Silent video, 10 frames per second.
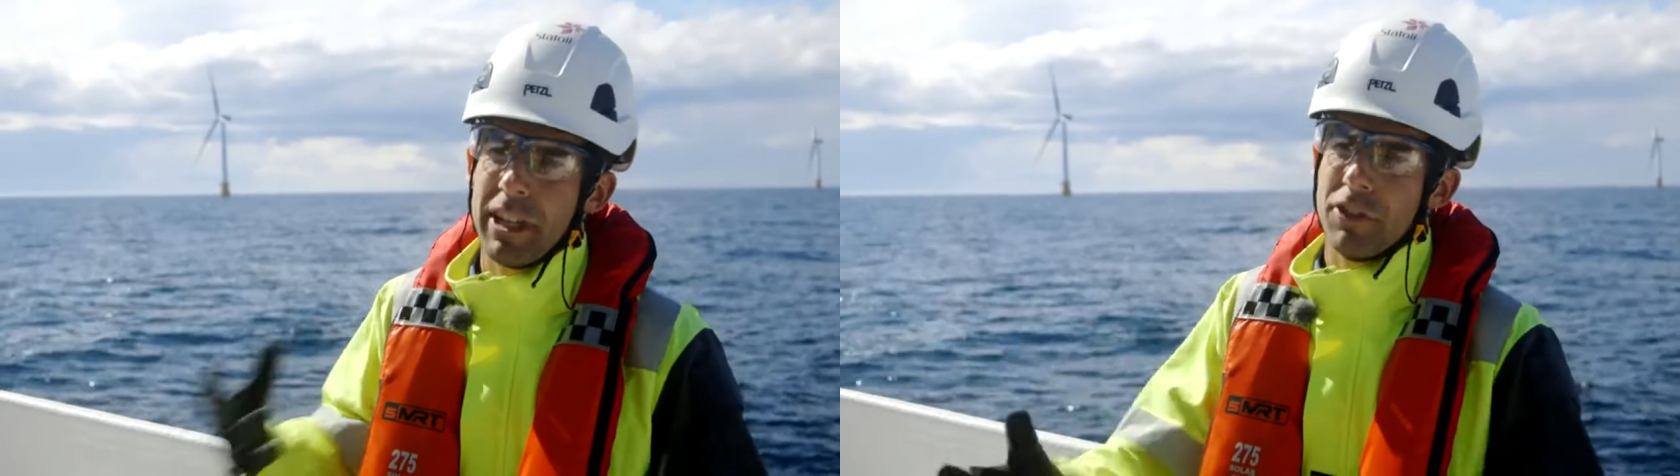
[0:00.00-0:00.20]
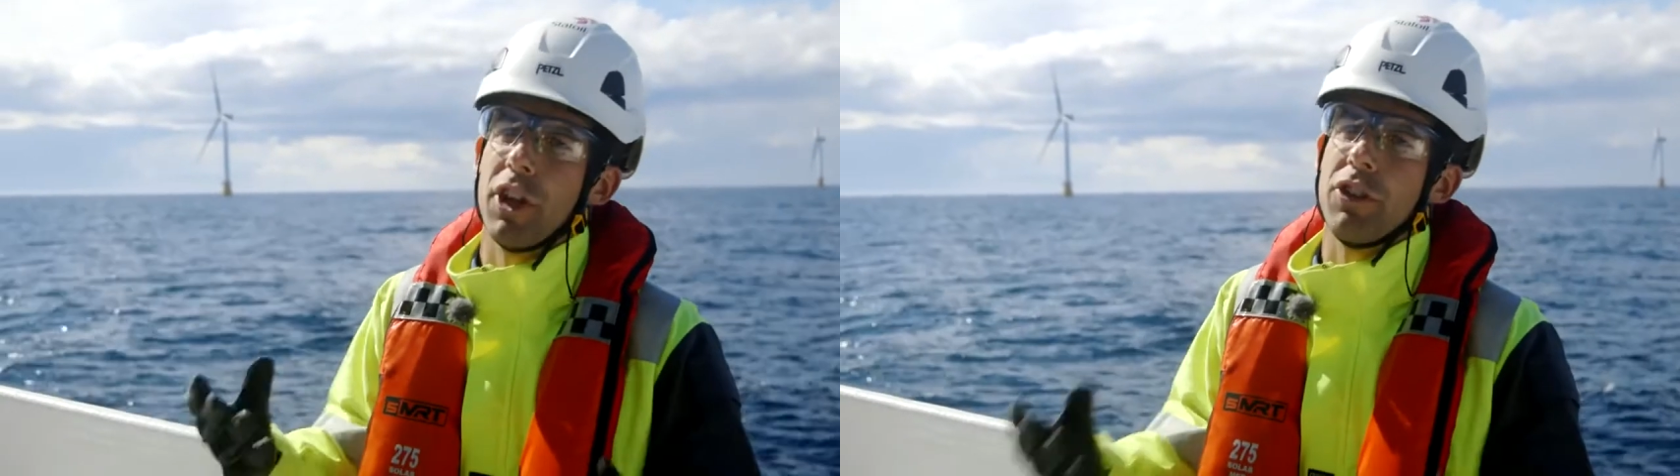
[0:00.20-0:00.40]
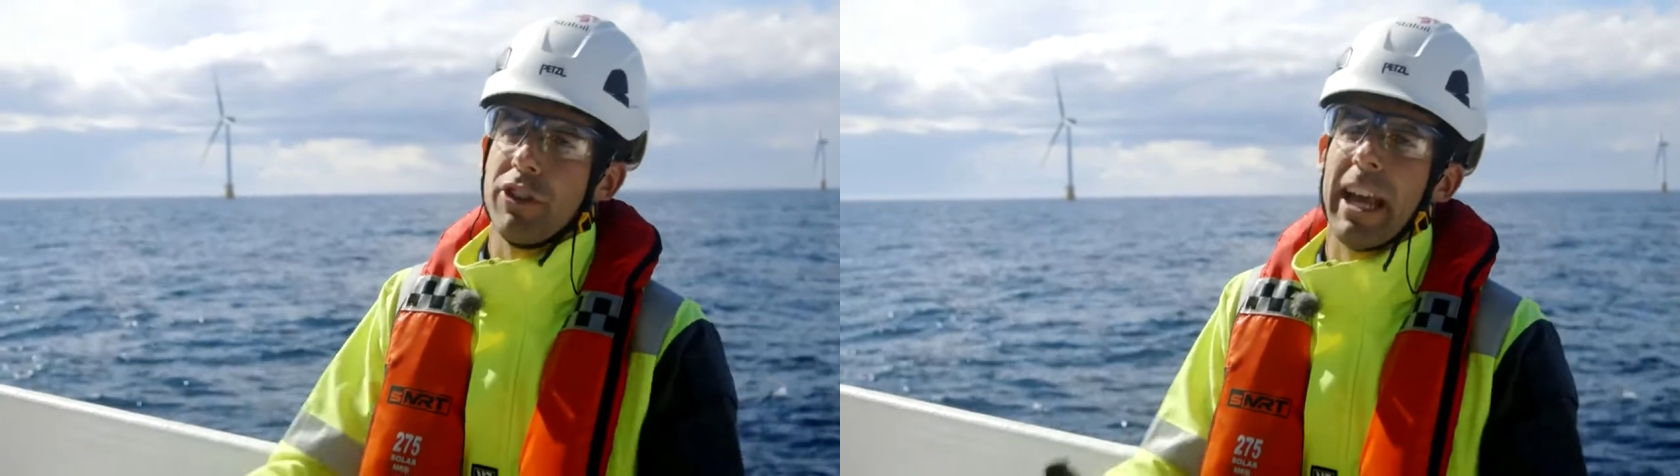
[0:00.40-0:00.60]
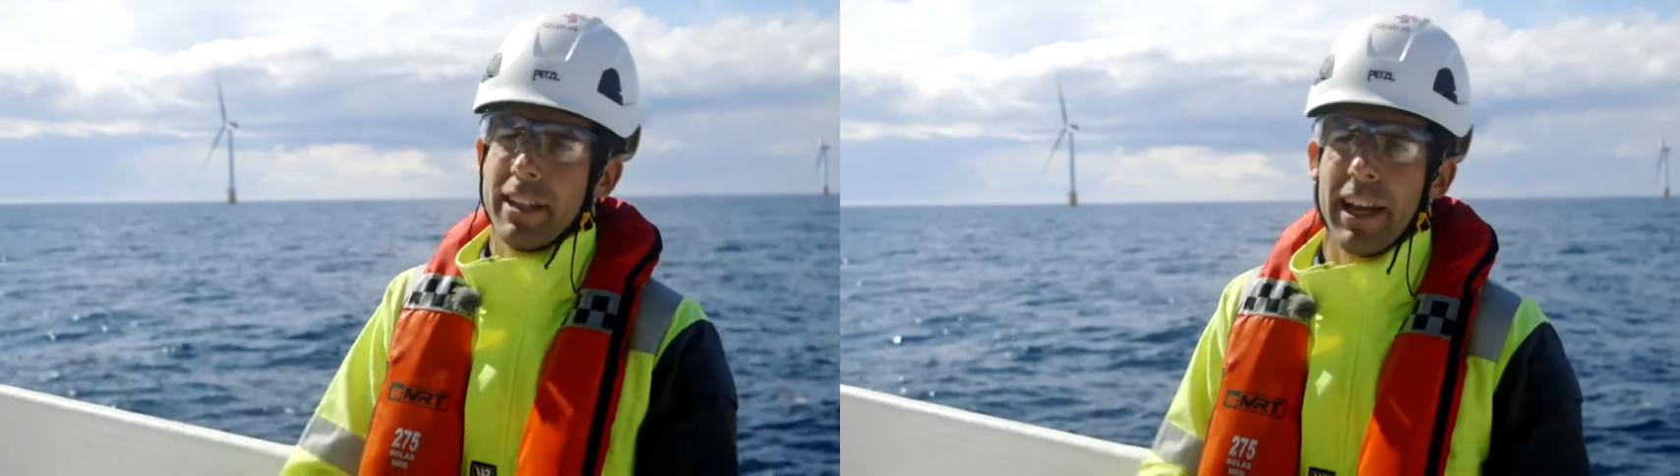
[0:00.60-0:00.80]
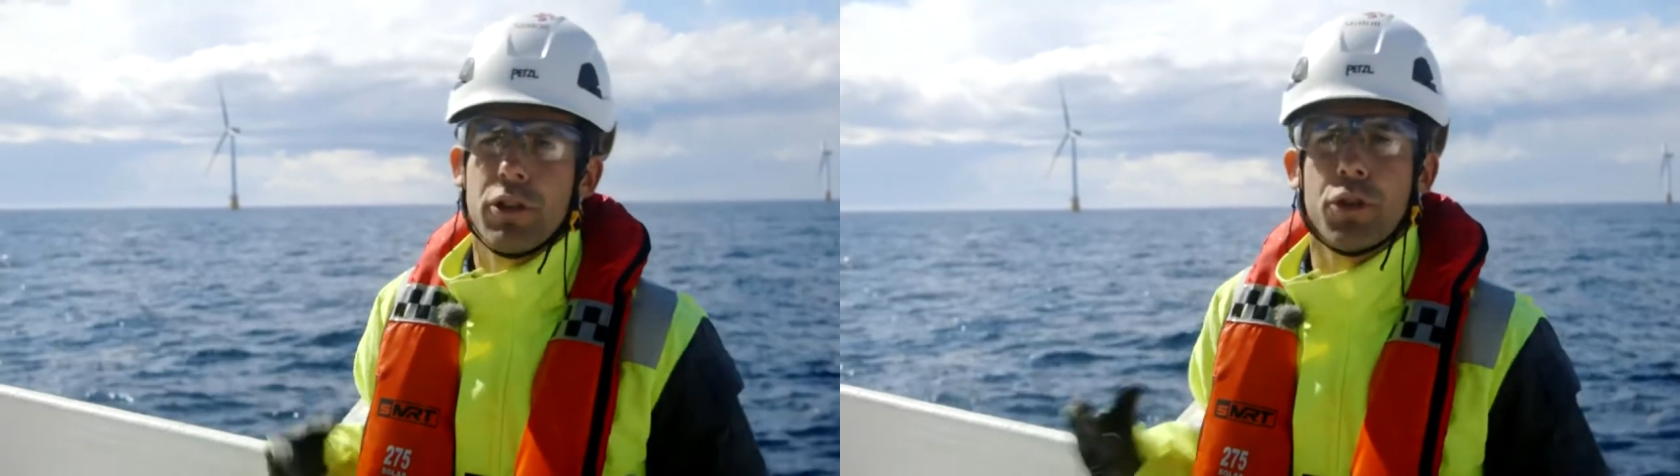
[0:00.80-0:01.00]
research
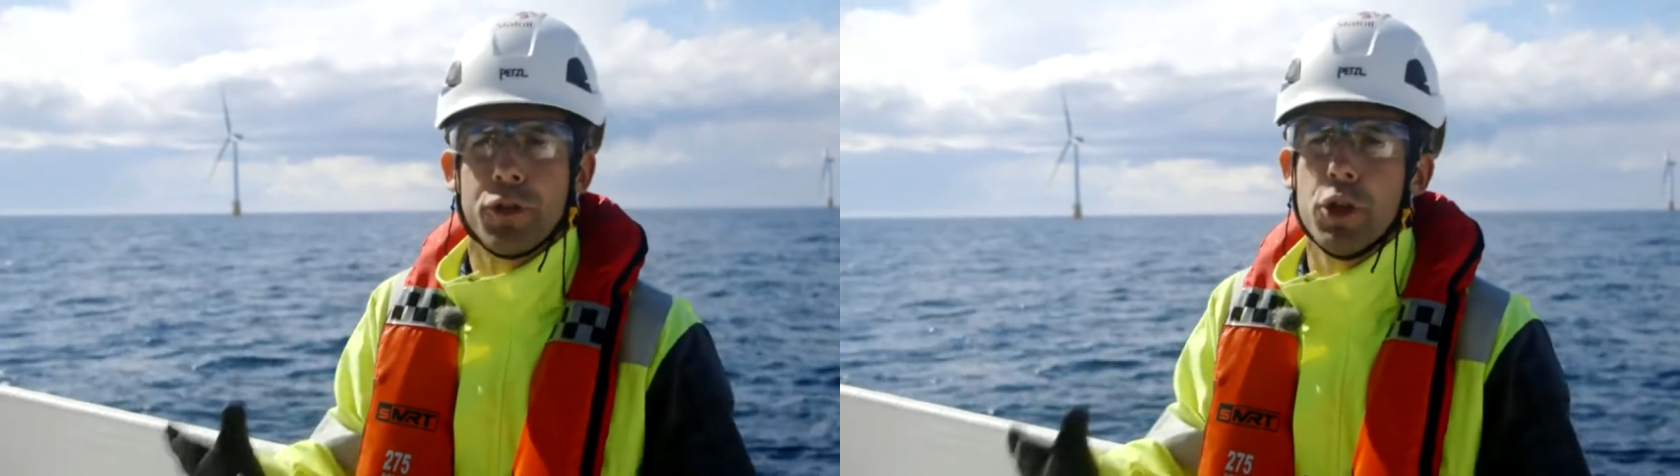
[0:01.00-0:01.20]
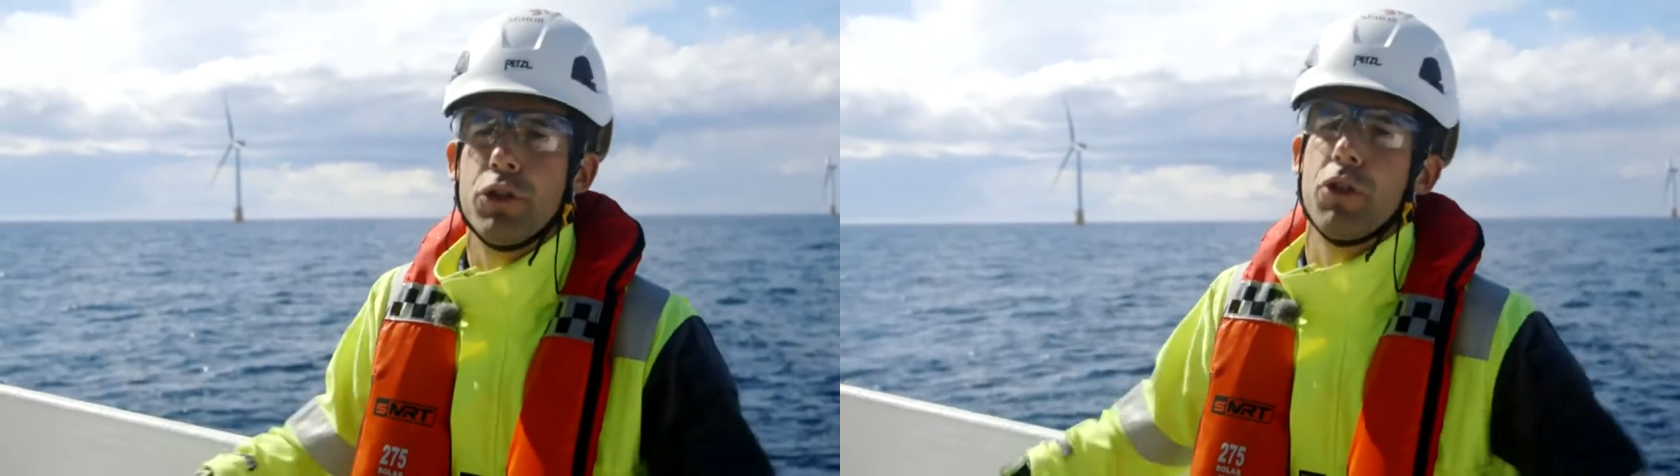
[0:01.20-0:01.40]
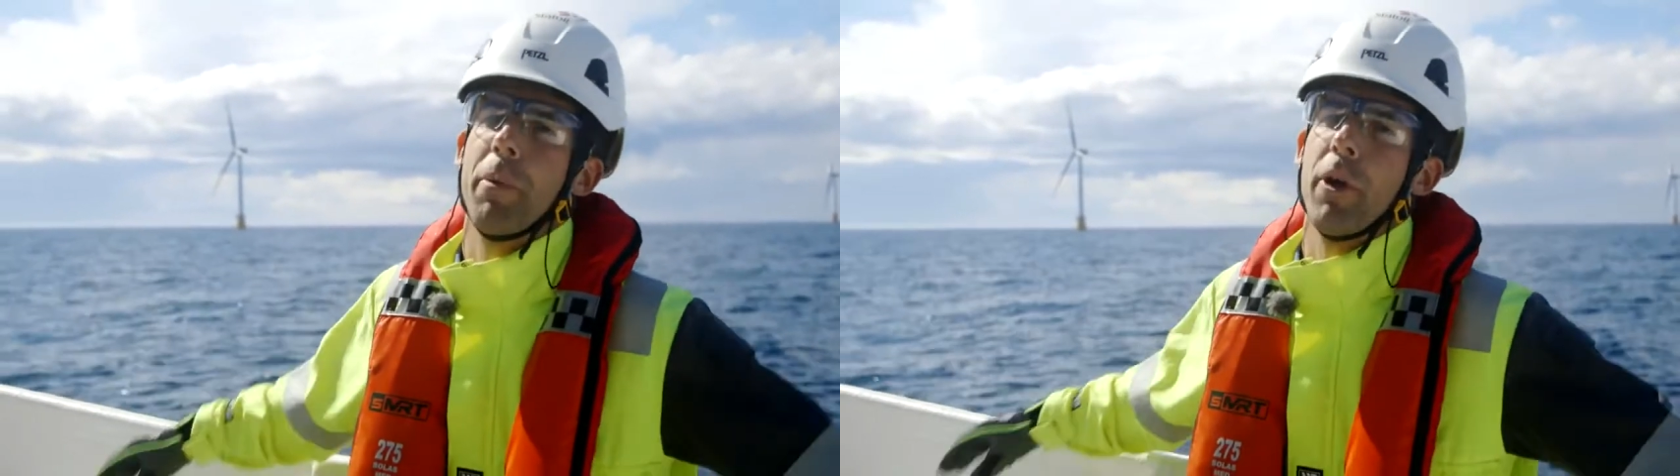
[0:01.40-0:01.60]
data into future